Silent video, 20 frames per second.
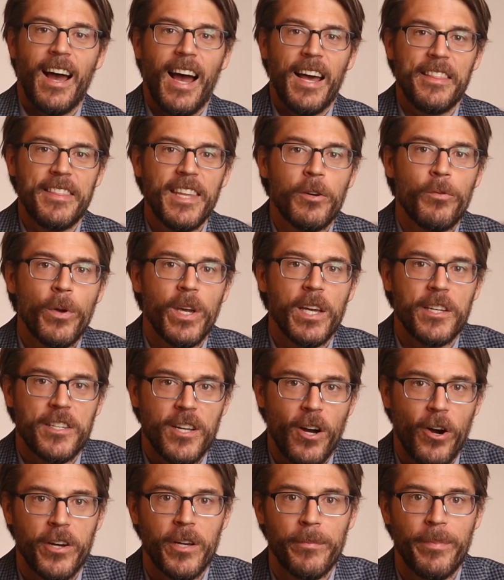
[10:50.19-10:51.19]
I think we could
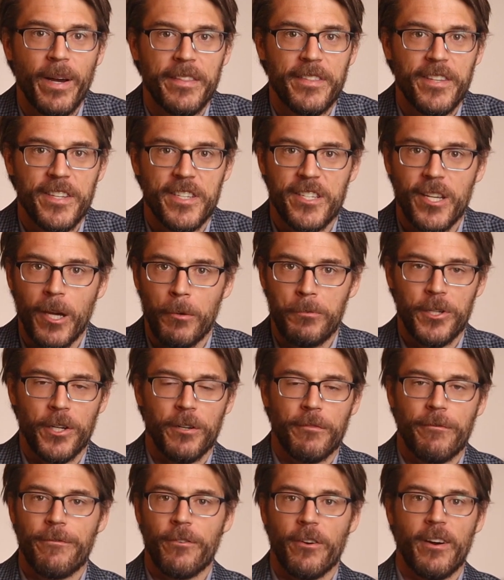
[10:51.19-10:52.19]
talk about this
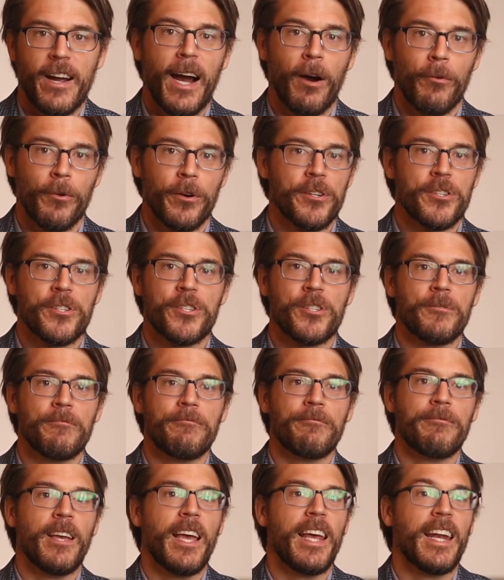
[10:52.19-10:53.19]
subject for hours,
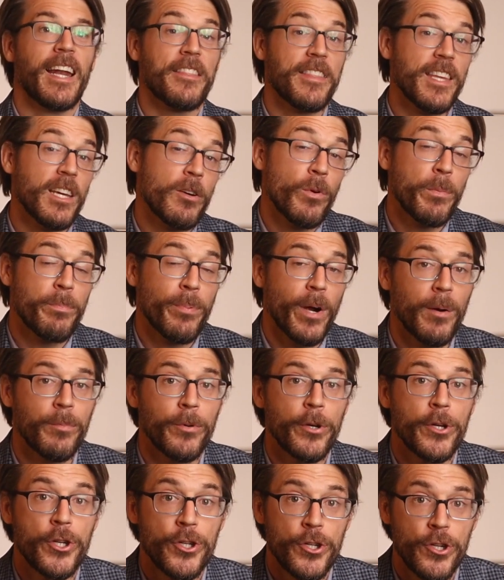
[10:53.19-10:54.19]
and I think we
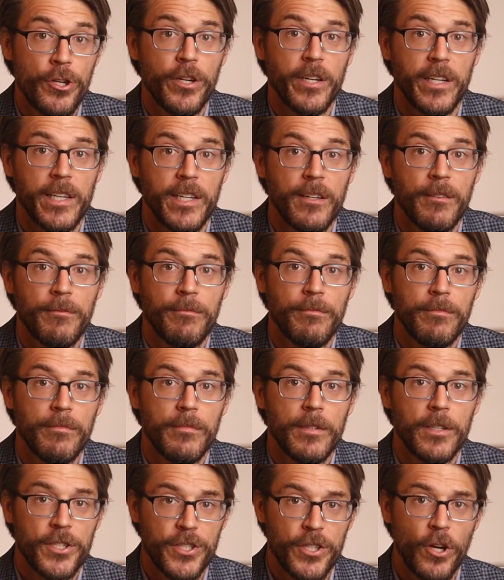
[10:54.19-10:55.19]
probably should.
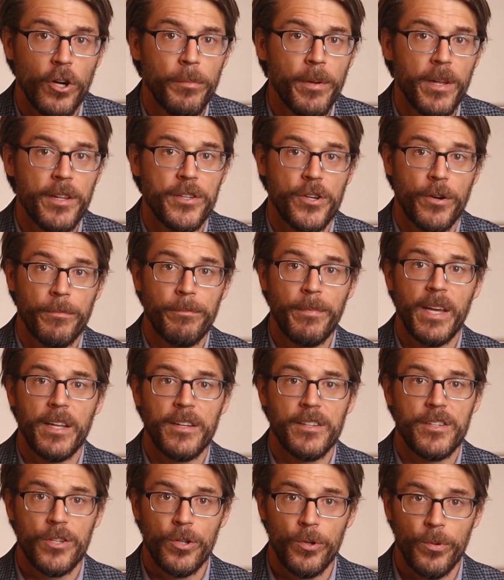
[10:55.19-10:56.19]
Now, sermons are
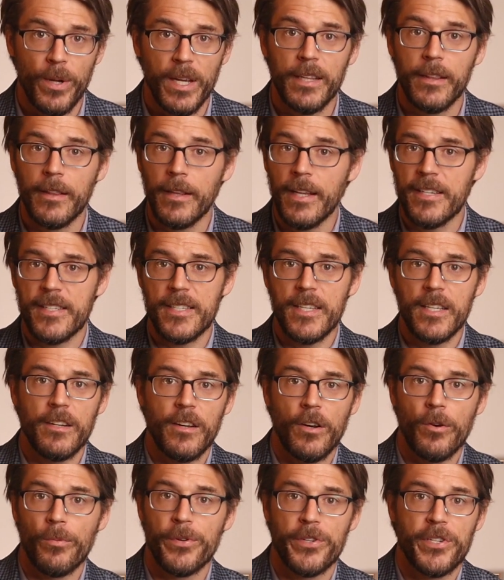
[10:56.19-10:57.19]
meant to
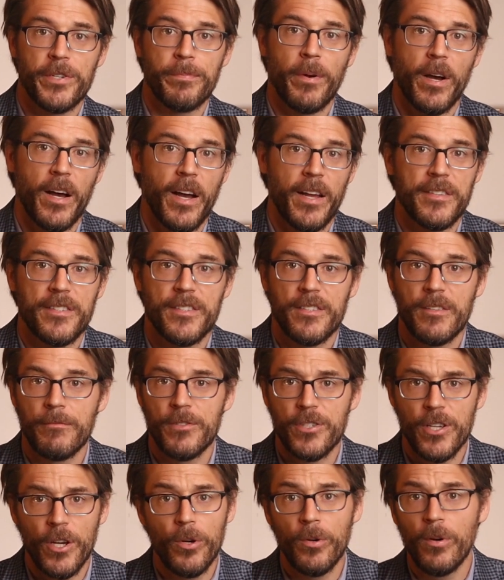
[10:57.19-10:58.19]
elicit a response,
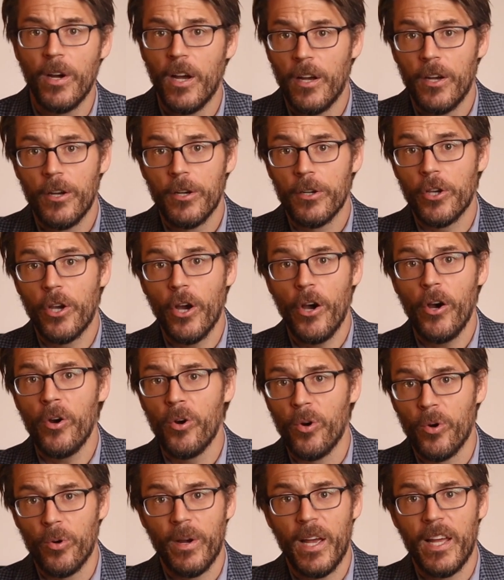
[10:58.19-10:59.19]
so
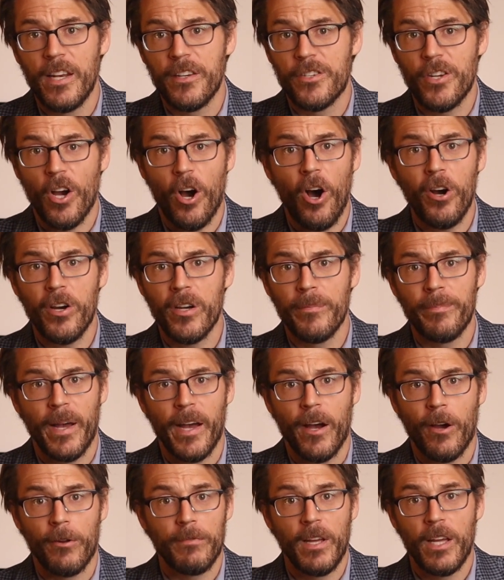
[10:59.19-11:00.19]
go and talk
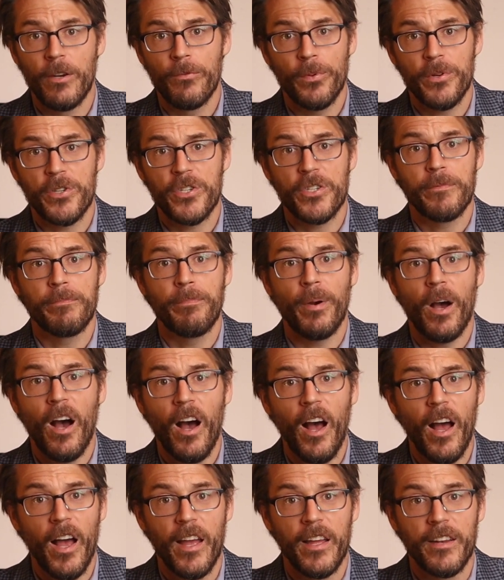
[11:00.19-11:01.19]
about and
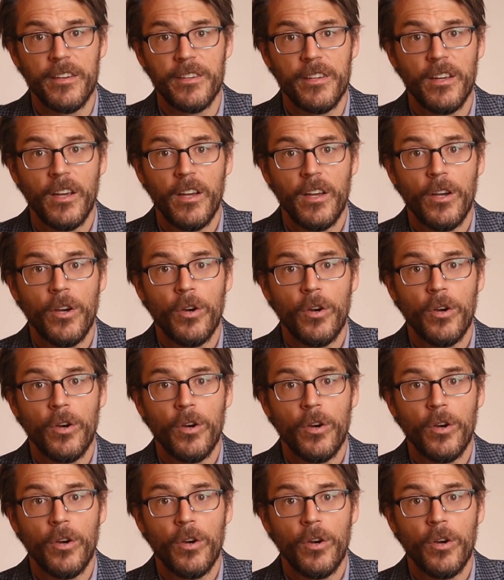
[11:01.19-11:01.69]
respond